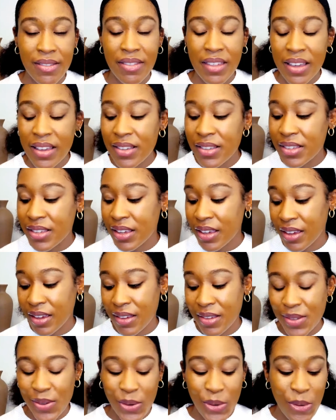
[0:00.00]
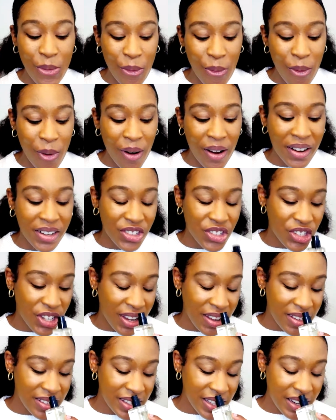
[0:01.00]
This is gorgeous.